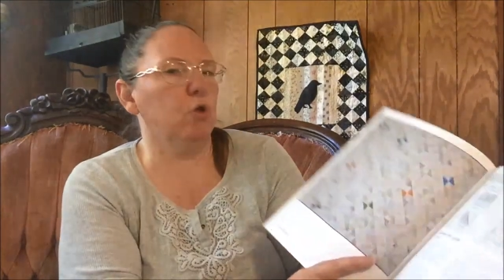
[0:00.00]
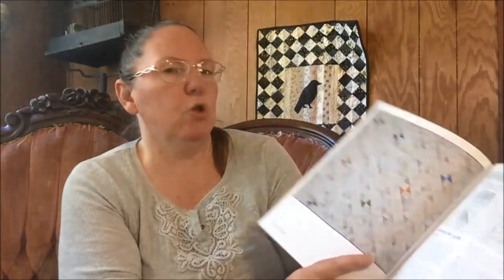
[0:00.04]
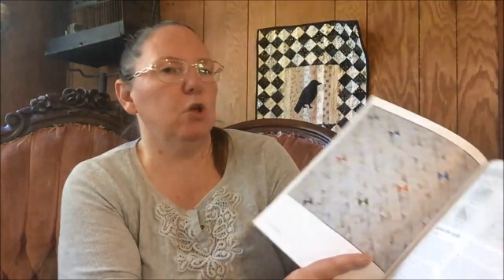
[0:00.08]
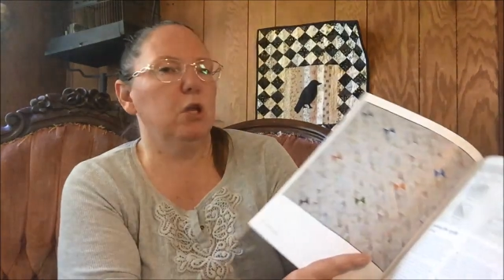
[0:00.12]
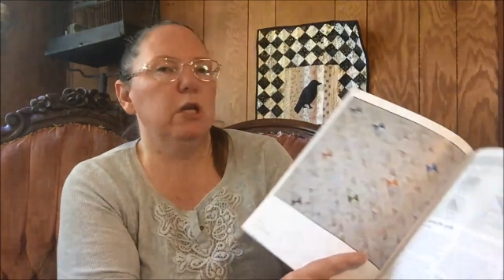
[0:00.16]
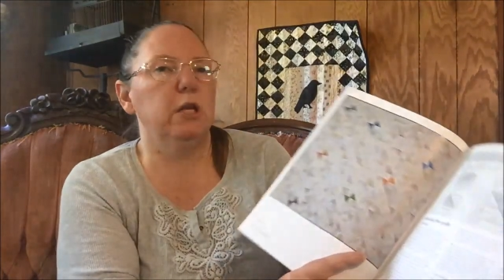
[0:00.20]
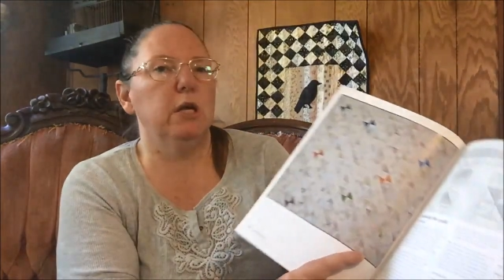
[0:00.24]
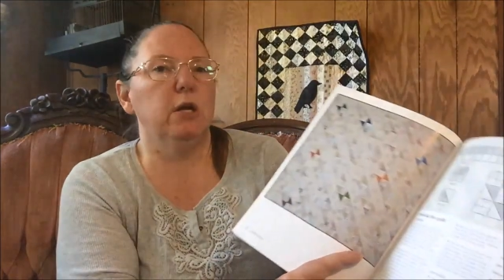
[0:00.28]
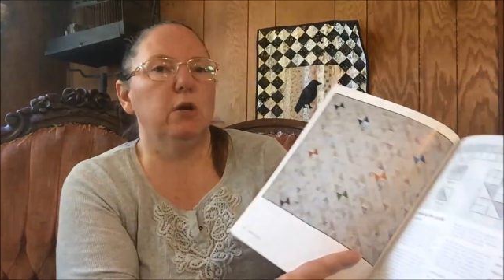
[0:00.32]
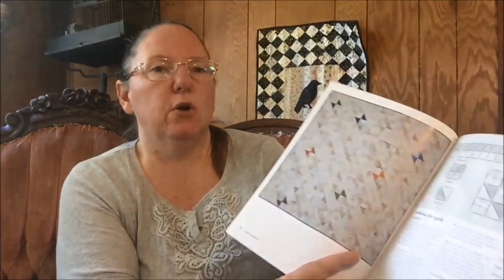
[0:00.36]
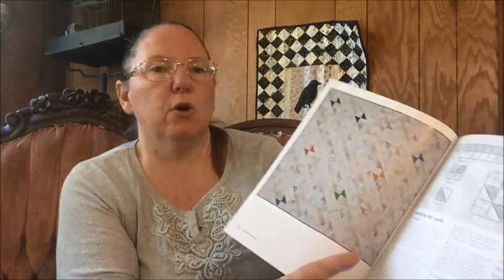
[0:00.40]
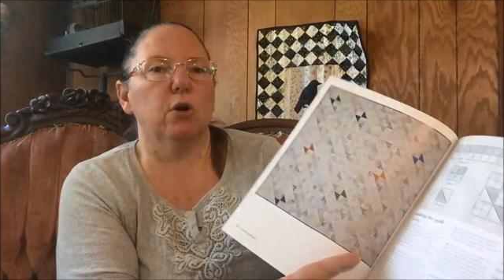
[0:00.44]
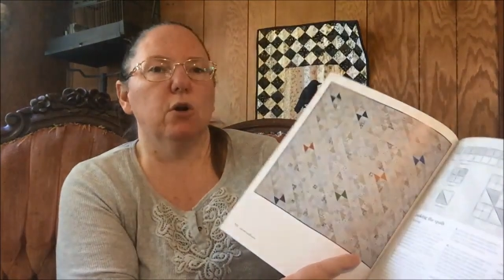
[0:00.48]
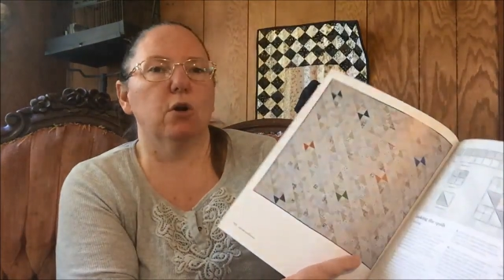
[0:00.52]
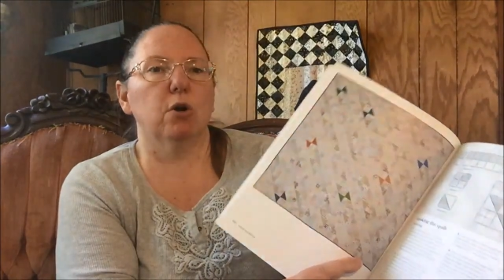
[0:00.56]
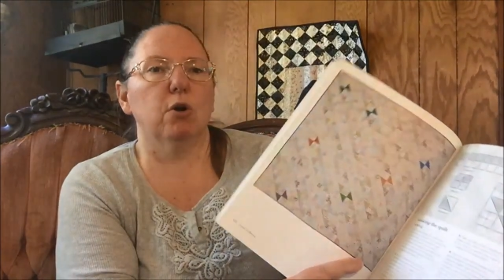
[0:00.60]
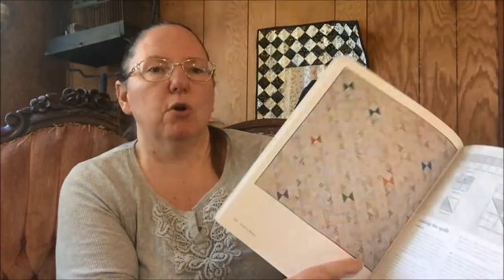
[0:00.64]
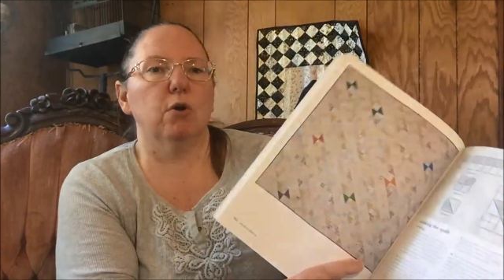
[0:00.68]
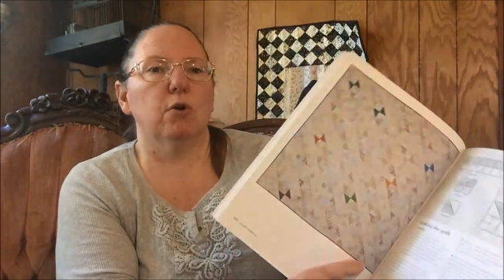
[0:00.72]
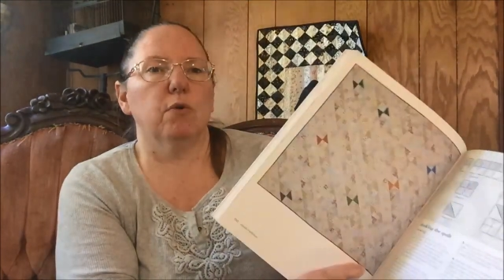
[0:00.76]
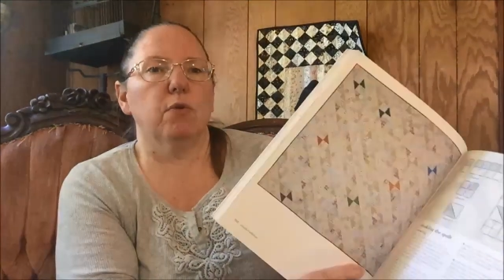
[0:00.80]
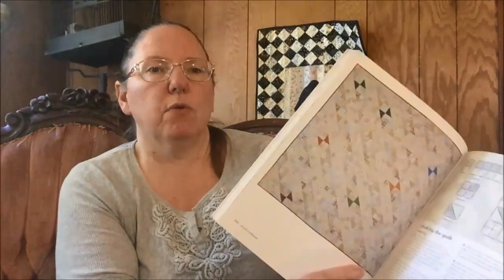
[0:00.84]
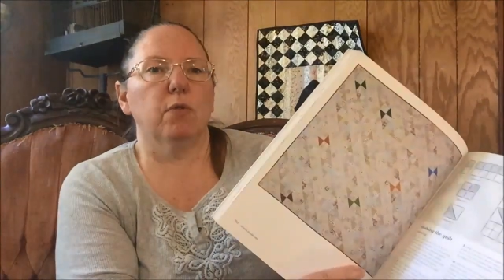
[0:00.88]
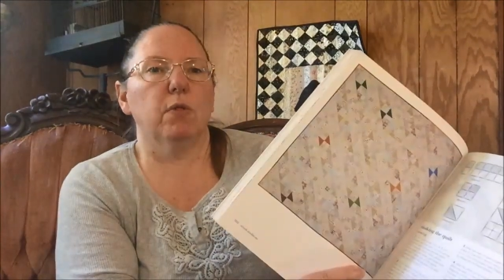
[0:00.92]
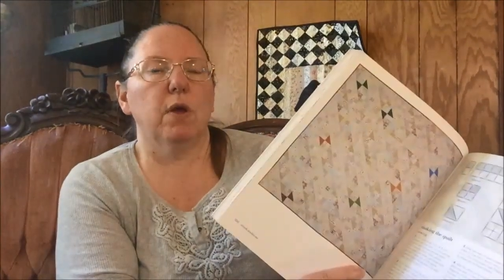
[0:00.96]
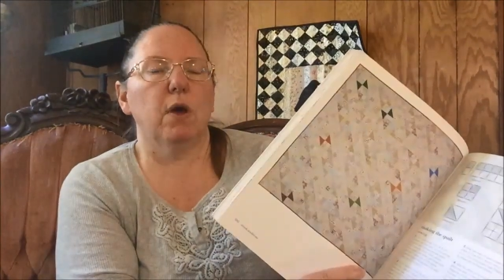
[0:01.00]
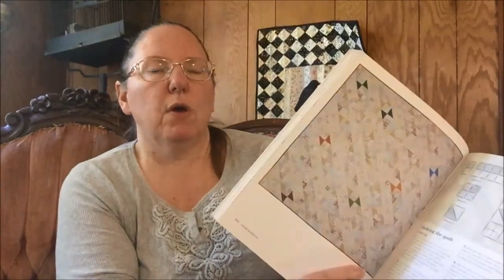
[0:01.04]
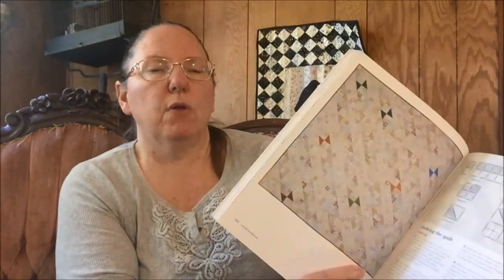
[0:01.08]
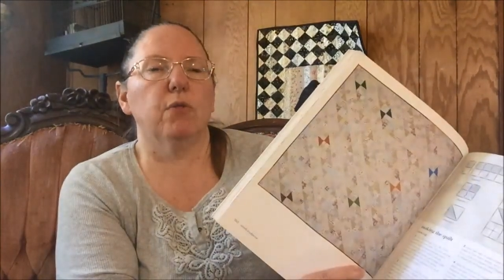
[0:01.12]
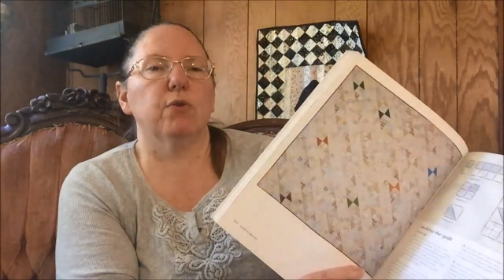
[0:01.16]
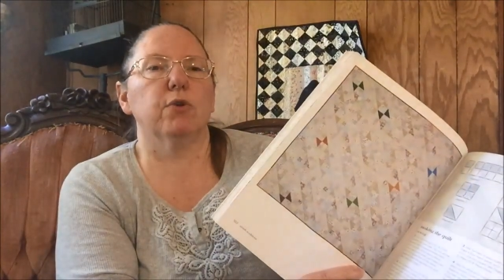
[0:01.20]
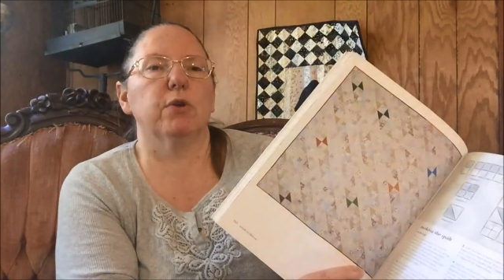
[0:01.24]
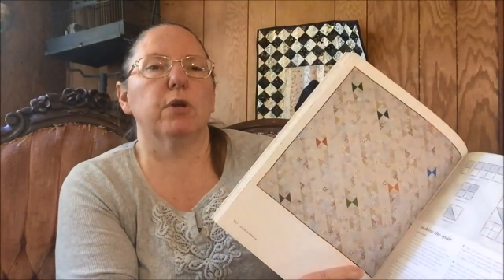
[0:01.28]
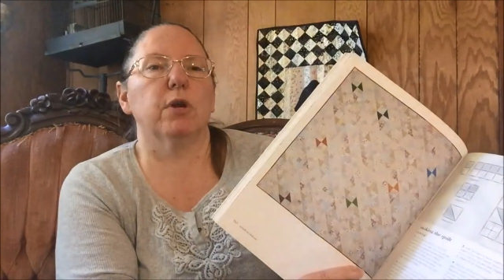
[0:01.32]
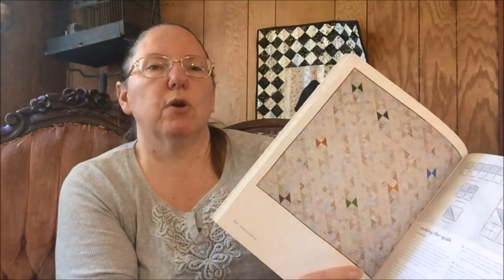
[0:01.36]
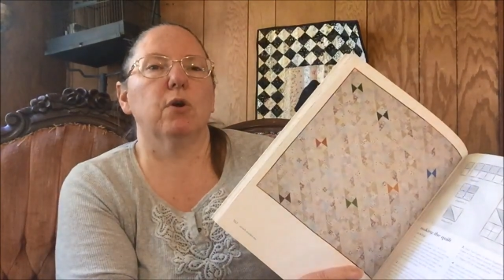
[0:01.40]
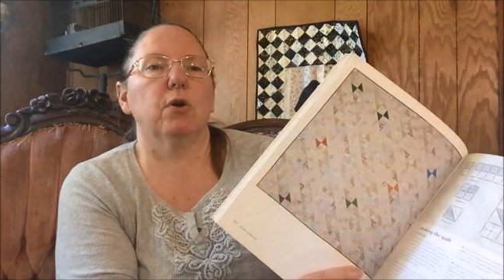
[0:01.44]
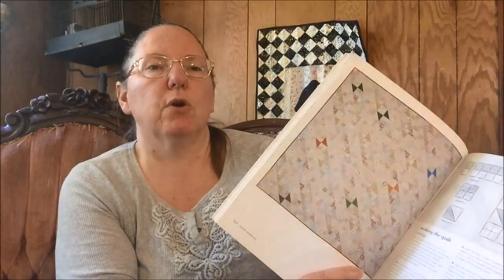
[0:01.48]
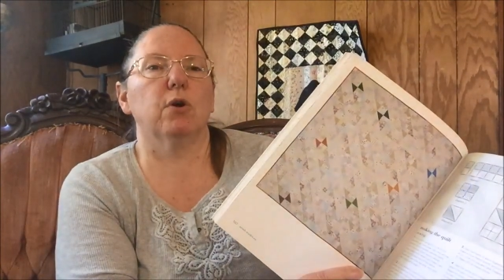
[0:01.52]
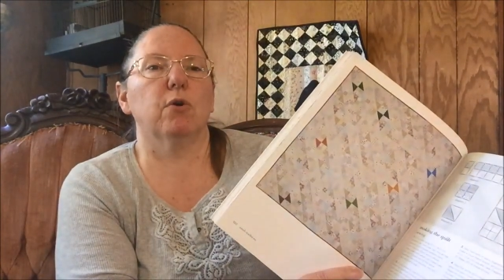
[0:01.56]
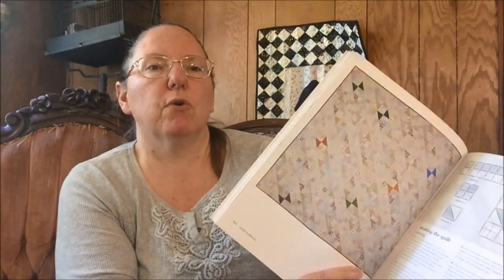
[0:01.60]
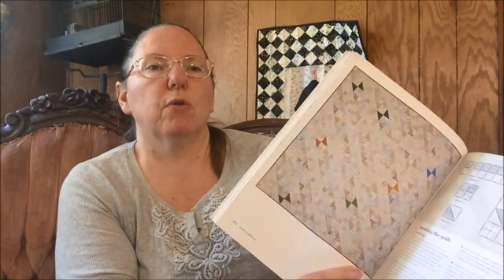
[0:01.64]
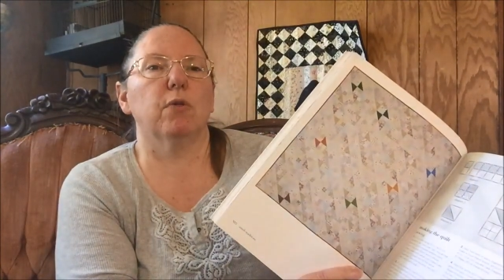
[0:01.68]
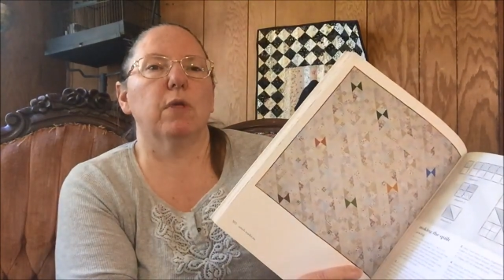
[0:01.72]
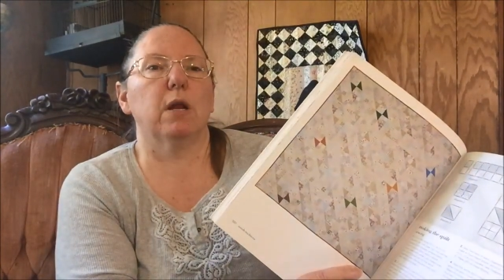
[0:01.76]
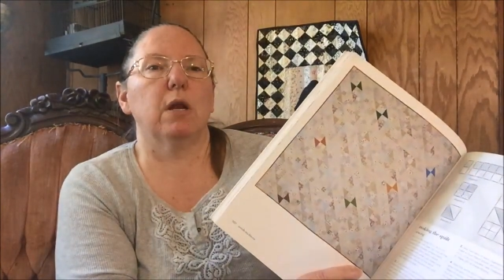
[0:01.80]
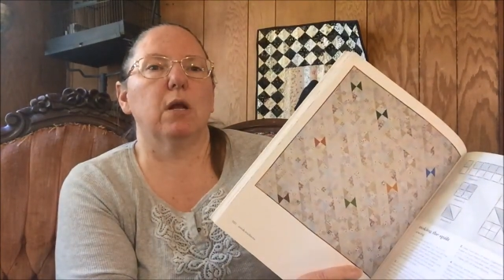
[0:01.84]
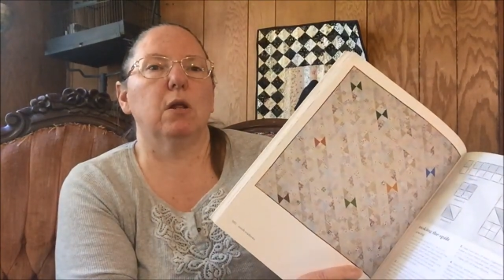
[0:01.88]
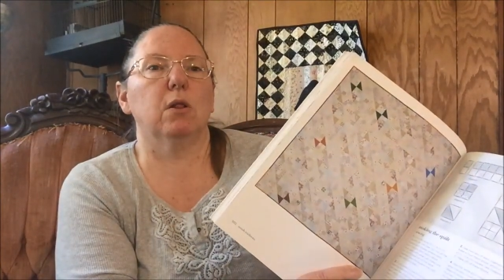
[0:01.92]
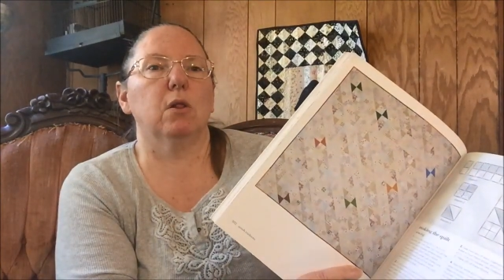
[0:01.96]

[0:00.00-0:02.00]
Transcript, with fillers: She did hers, the author did hers in